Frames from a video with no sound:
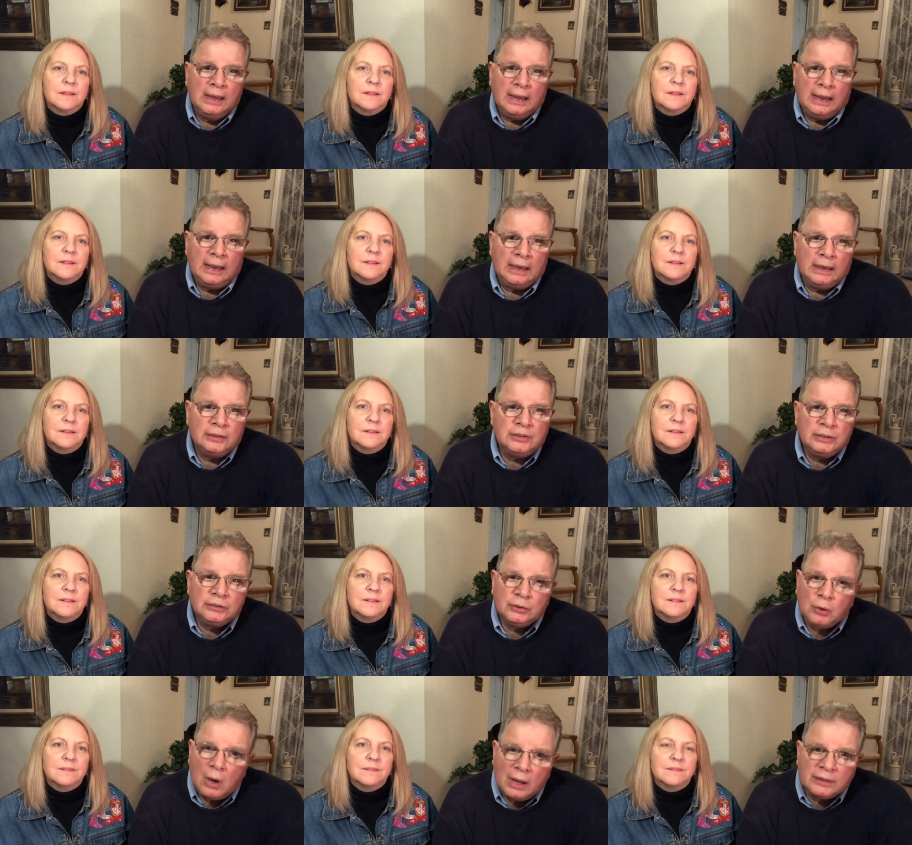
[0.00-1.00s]
Speaker 1: And it
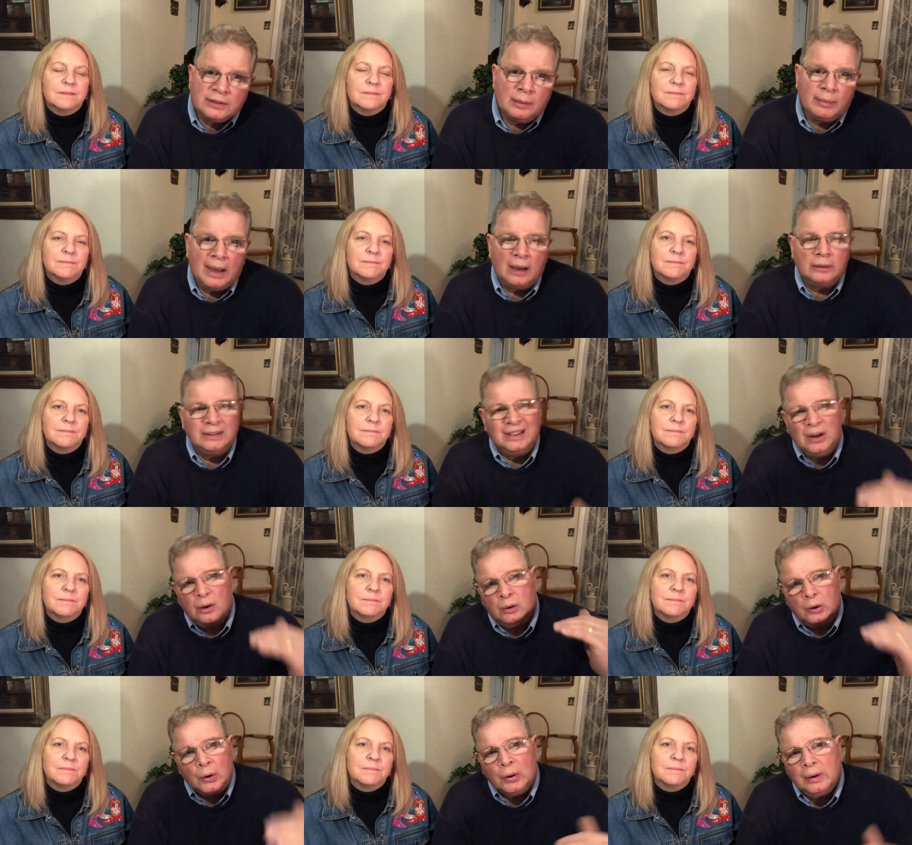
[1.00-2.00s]
just talks about, you know,
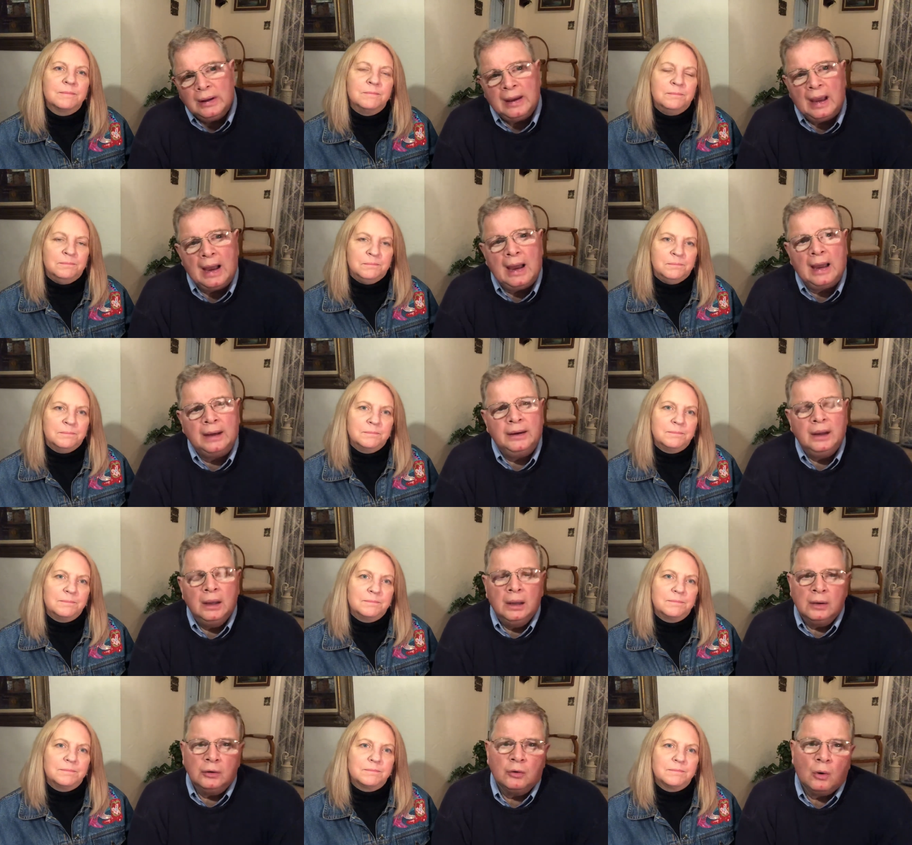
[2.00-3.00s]
early on
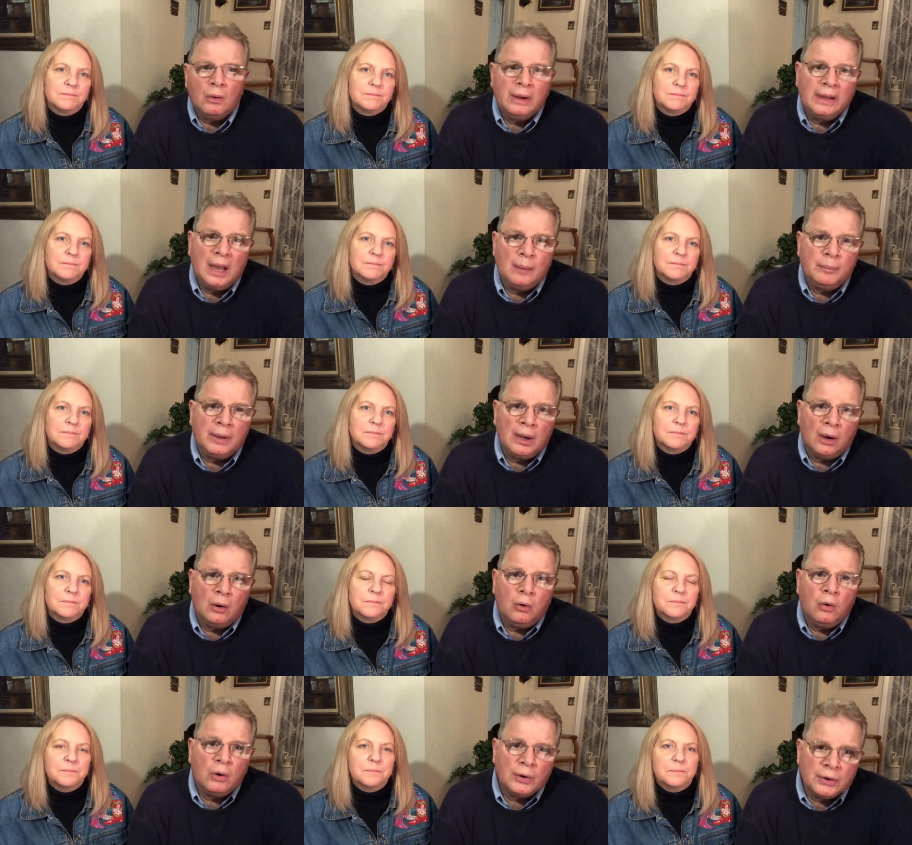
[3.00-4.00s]
growing up in a
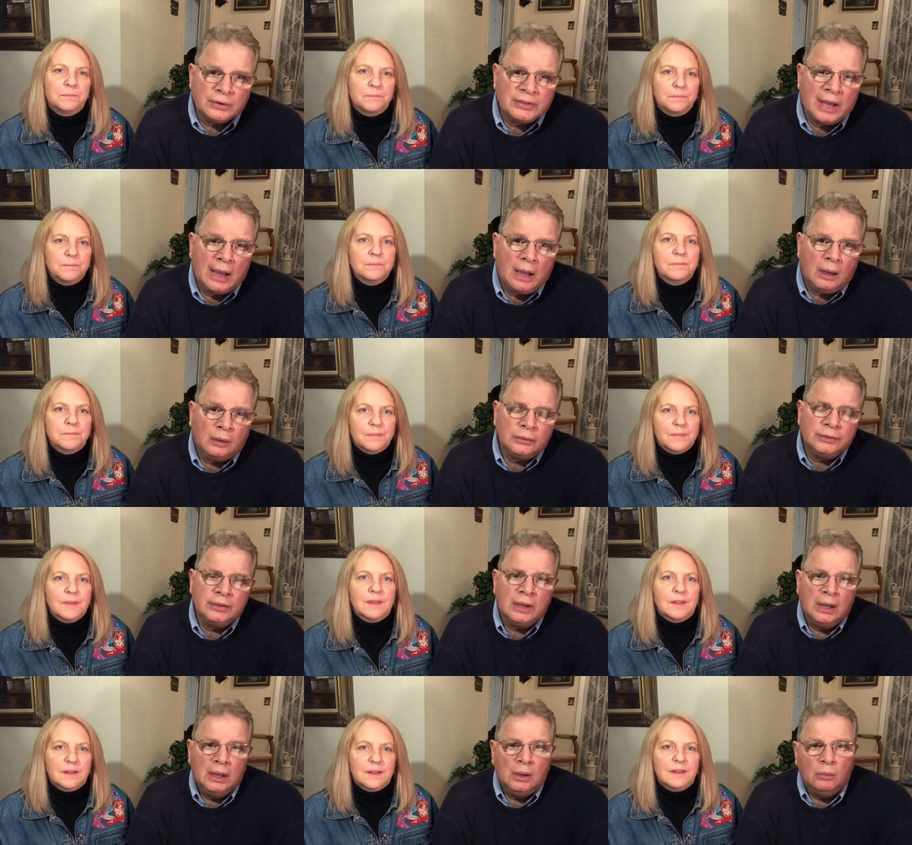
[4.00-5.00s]
hoarder's house
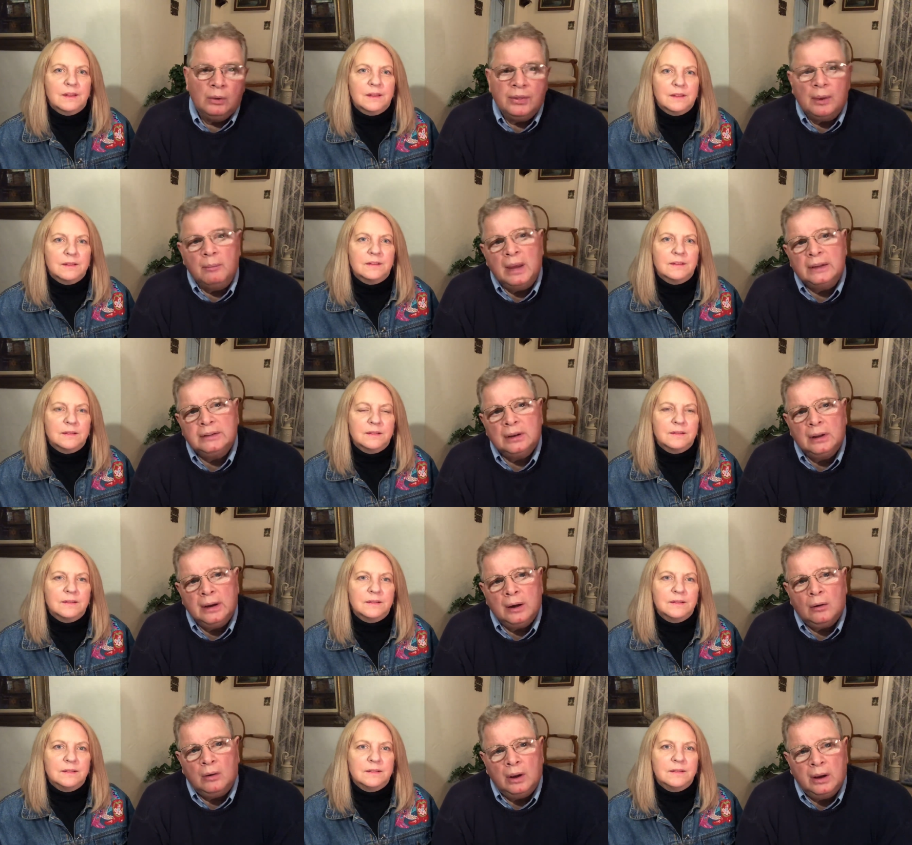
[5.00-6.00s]
with a mentally
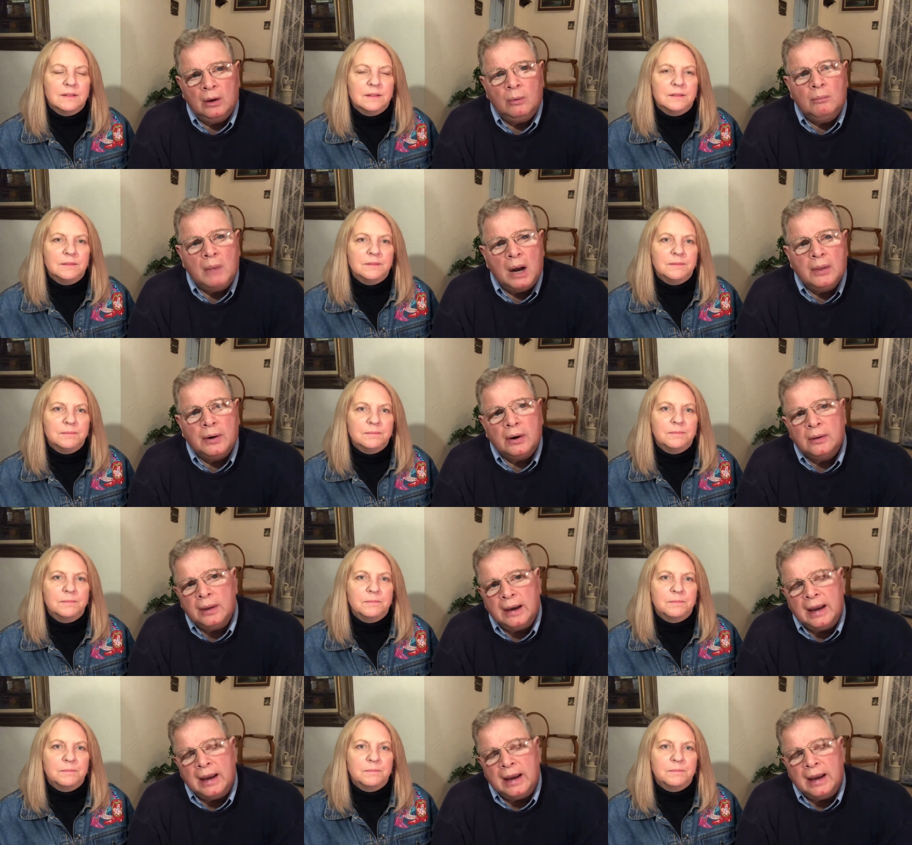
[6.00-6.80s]
Ill, Ill mother that